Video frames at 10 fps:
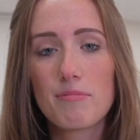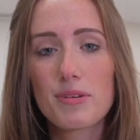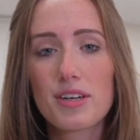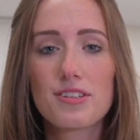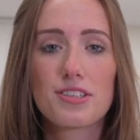
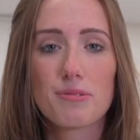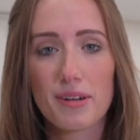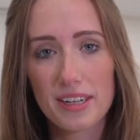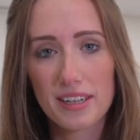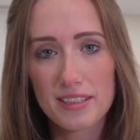because you're
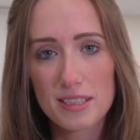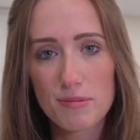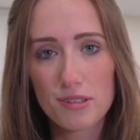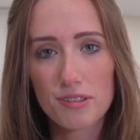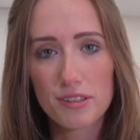working in
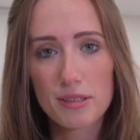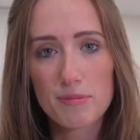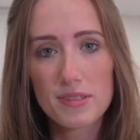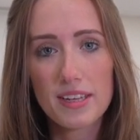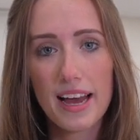small
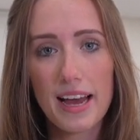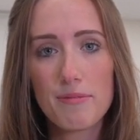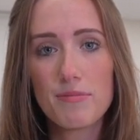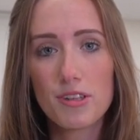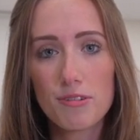groups,
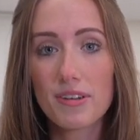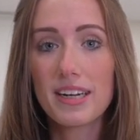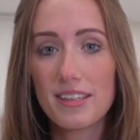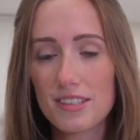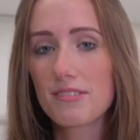you
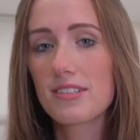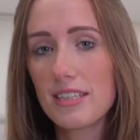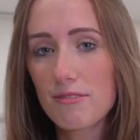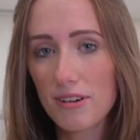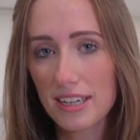really do
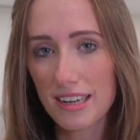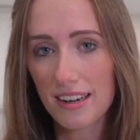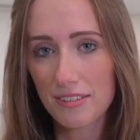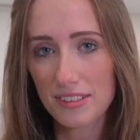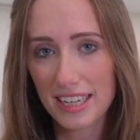receive quite a
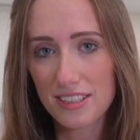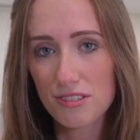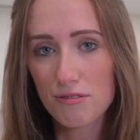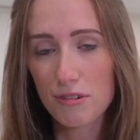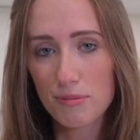lot of
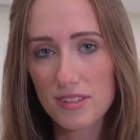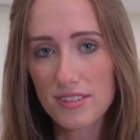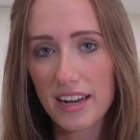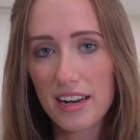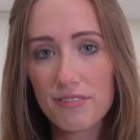attention from the
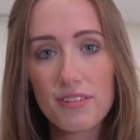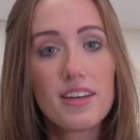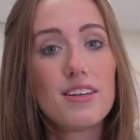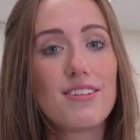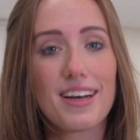staff.
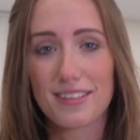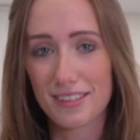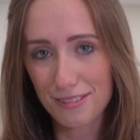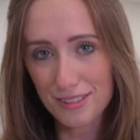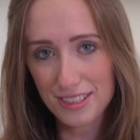You get to
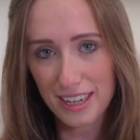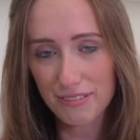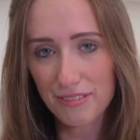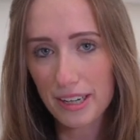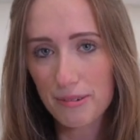know the
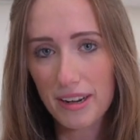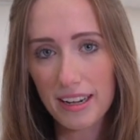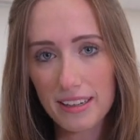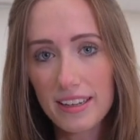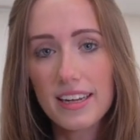staff very
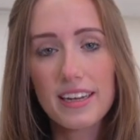well.